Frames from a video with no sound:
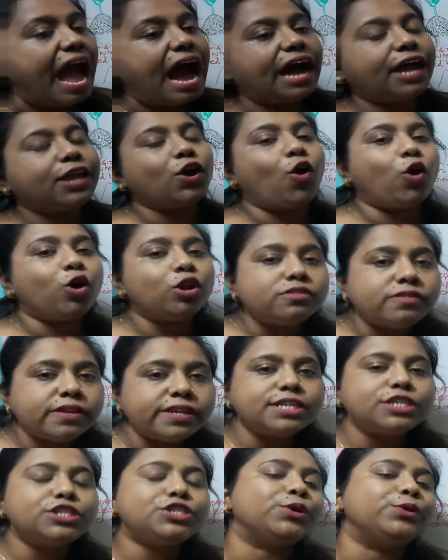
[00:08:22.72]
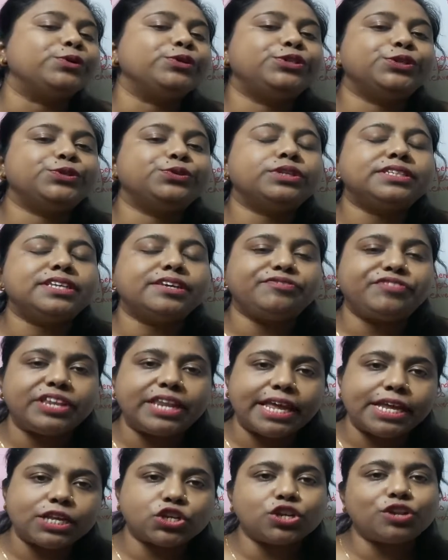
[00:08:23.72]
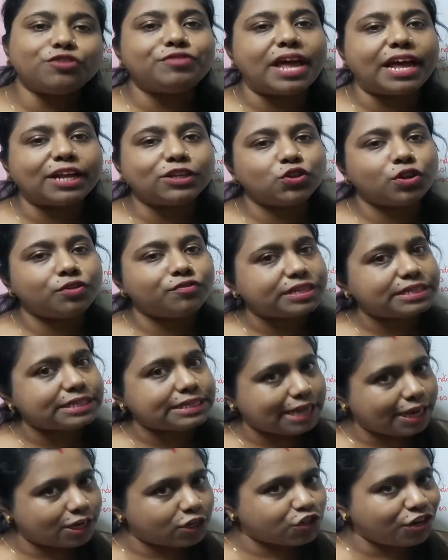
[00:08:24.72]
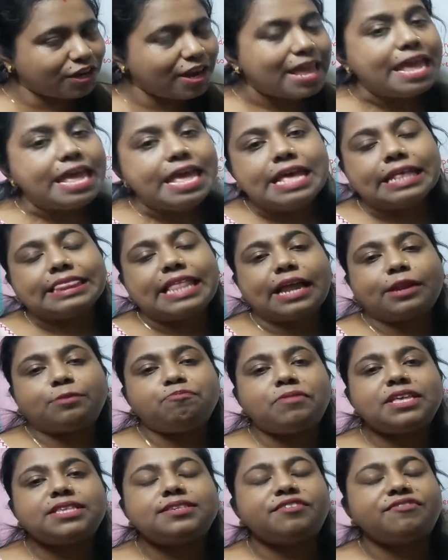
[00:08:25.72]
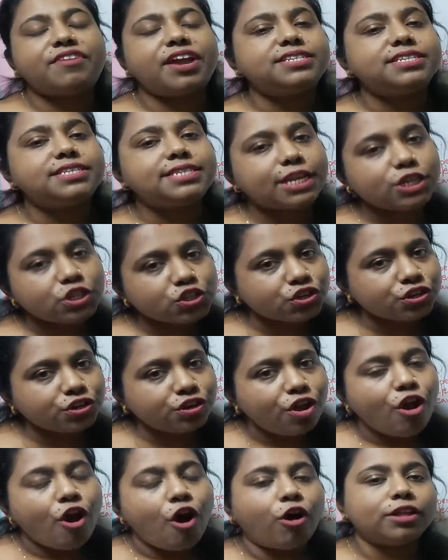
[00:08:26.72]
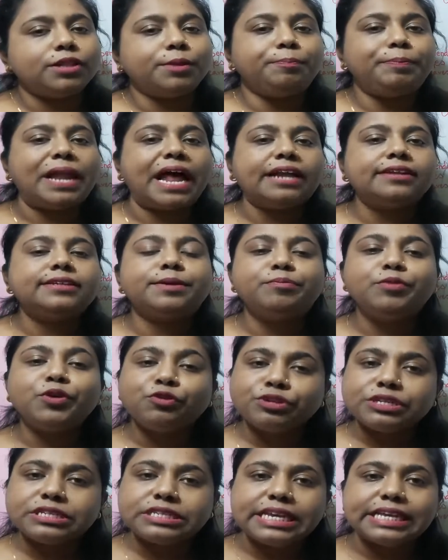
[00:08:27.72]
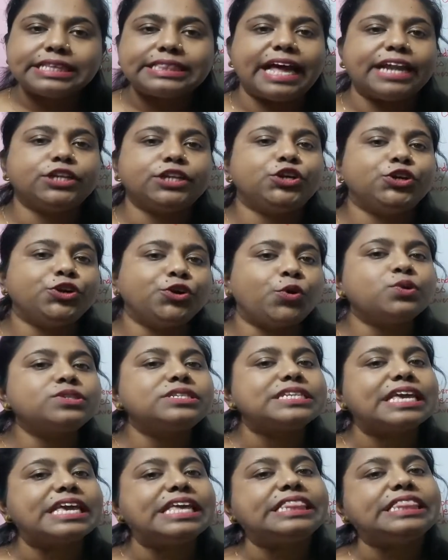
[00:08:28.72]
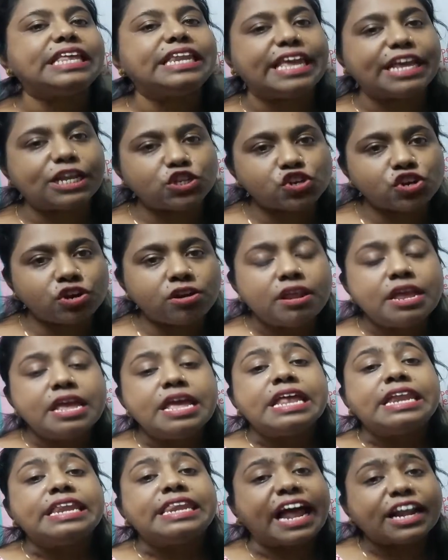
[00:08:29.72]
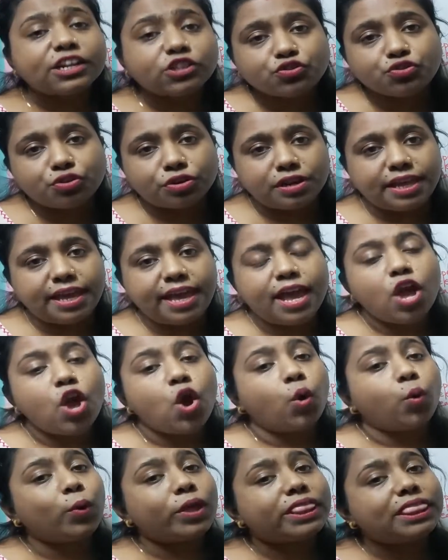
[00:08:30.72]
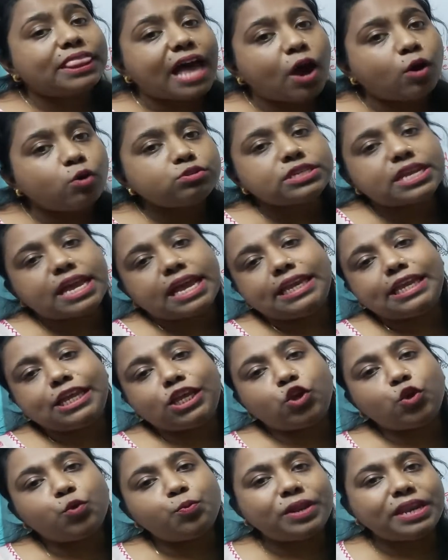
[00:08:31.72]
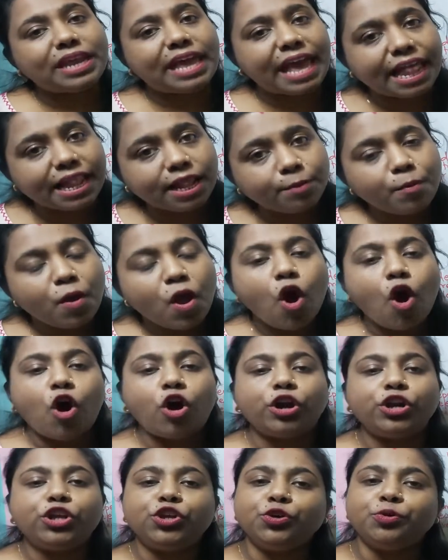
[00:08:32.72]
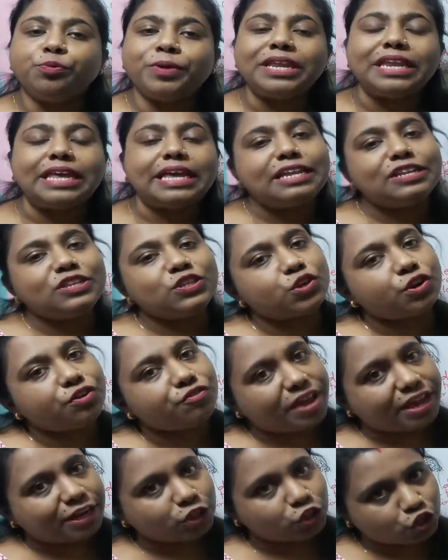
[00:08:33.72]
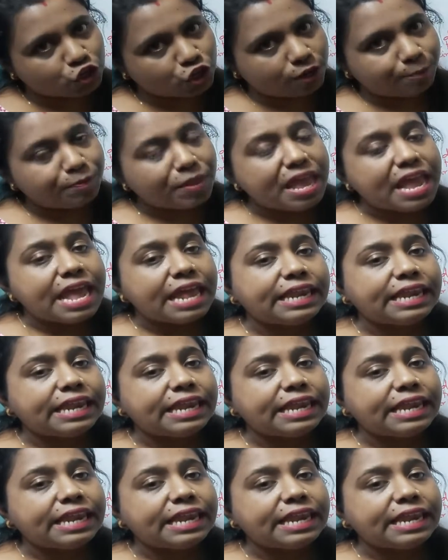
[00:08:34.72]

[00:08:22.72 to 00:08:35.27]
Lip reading: I already told you the definition of natural vegetation. That means a vegetation or the plant community that grows in the nature naturally without any human help or human intervention.